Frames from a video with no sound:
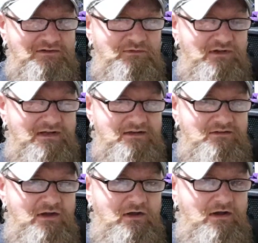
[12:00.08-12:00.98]
as I'm saying
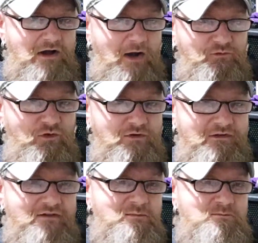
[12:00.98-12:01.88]
this. I'm trying to
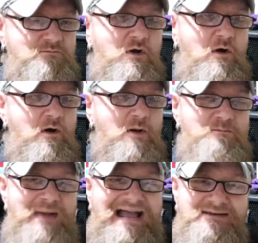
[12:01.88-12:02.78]
think of a
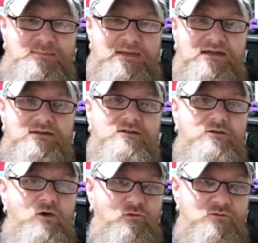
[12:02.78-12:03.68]
bad beer
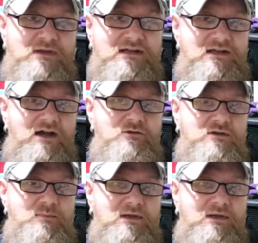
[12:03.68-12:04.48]
or a mediocre